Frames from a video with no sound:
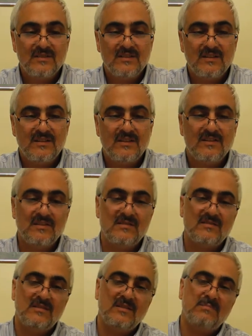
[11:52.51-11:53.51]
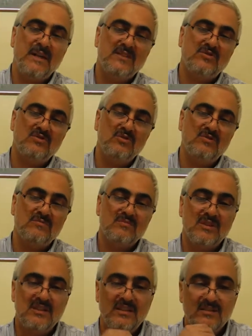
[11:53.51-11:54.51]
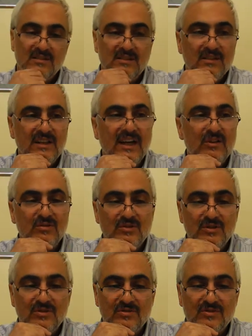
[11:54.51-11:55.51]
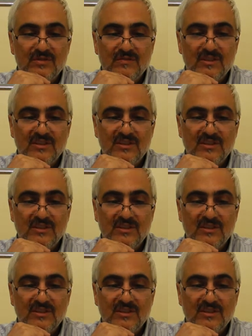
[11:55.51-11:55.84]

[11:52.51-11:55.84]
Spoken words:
On page 2, where the arrow goes.